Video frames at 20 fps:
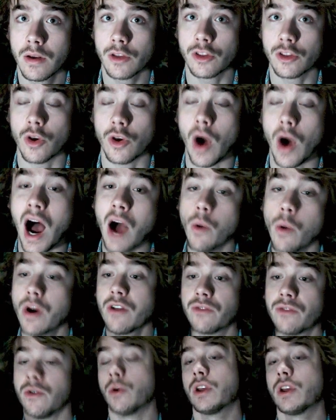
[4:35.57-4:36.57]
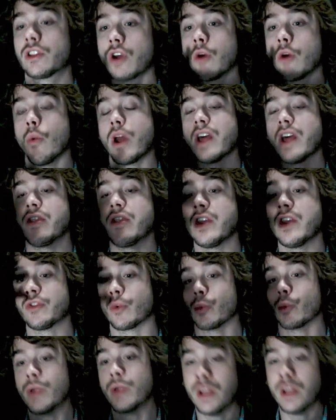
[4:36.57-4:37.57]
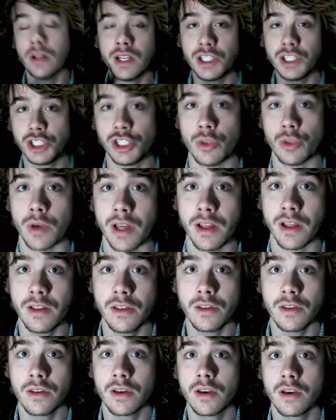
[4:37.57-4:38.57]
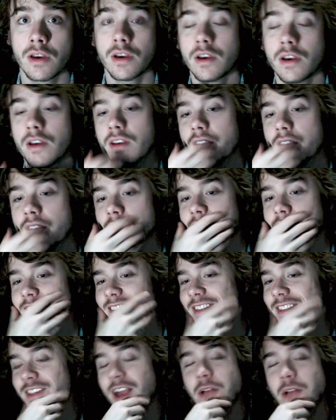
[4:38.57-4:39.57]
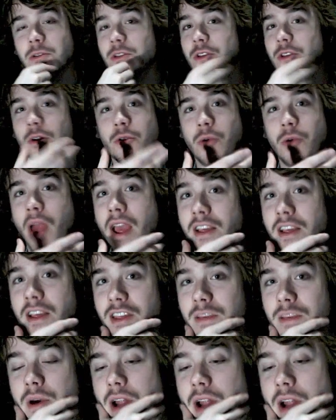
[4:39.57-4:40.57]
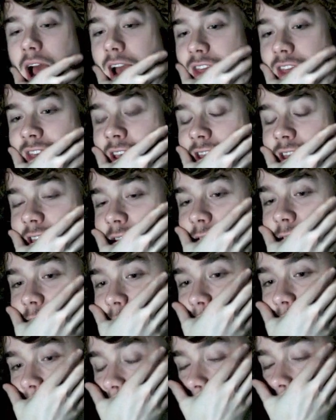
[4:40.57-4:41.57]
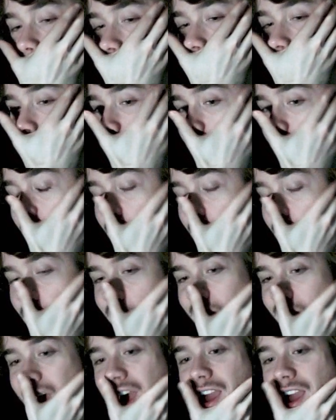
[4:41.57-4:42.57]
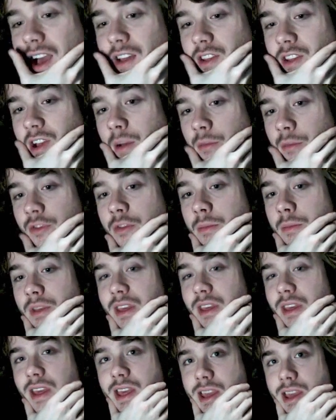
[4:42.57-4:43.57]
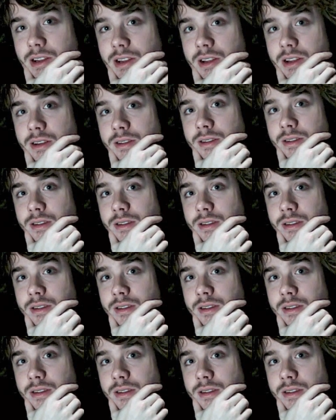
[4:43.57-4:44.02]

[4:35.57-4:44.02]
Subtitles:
So I want to focus on what I think the real issue is. It sounds so crazy, but I think that the chaos comes from the heat.